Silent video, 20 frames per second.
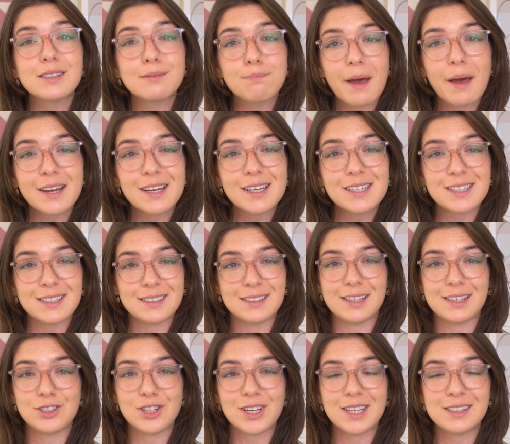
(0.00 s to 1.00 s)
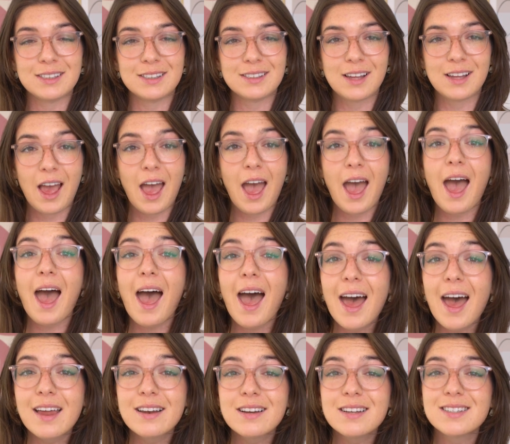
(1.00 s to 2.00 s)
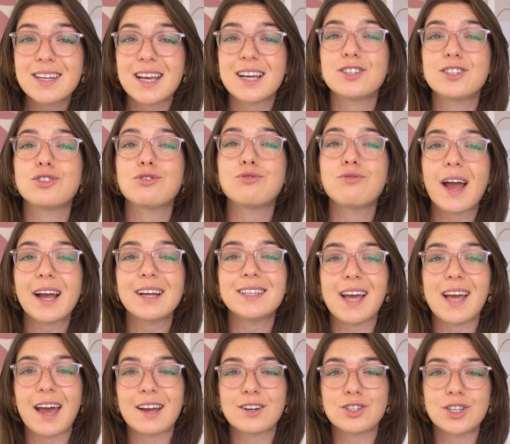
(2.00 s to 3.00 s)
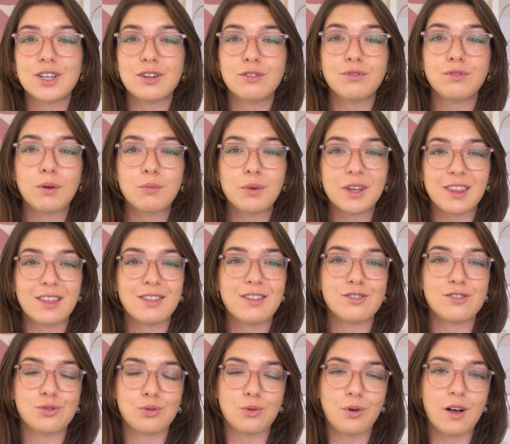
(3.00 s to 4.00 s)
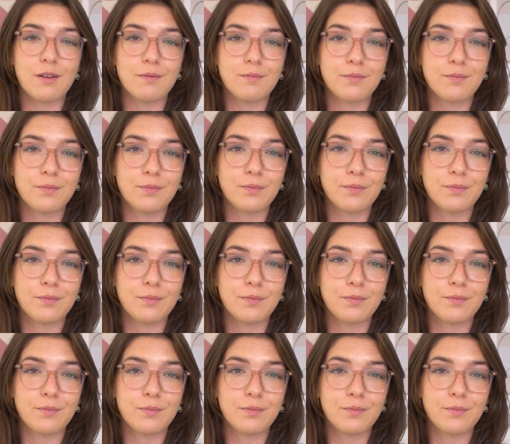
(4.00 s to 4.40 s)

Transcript: spending decisions and take direct action from within the tool.